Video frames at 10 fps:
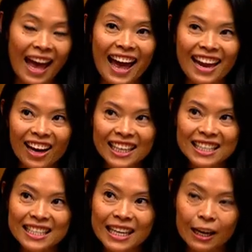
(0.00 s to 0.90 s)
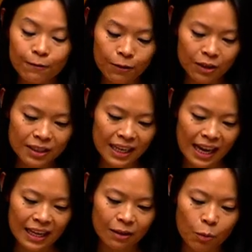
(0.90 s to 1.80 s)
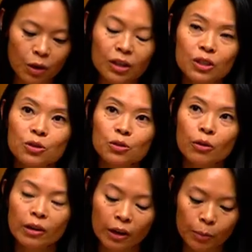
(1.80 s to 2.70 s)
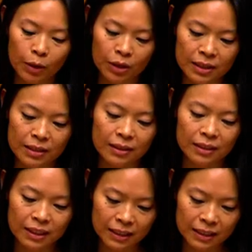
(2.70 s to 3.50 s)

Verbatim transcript: And I can say firsthand what an extraordinary person